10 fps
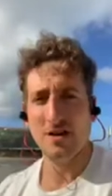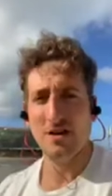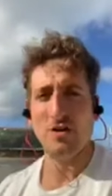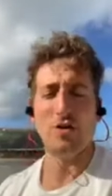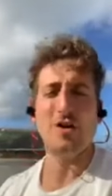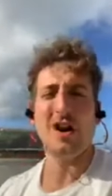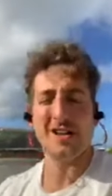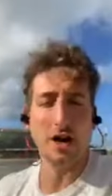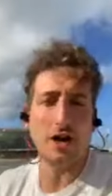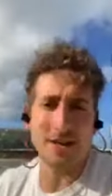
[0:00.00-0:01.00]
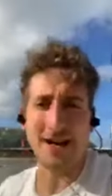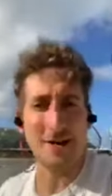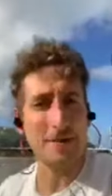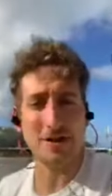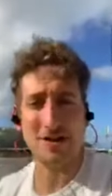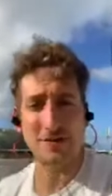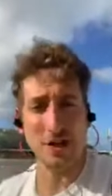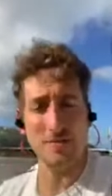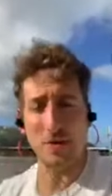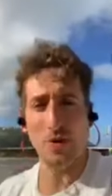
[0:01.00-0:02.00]
Or, I can't nap, I don't have
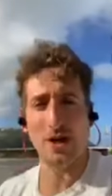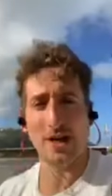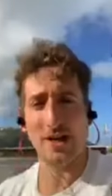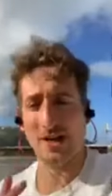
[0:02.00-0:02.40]
time, I'm working.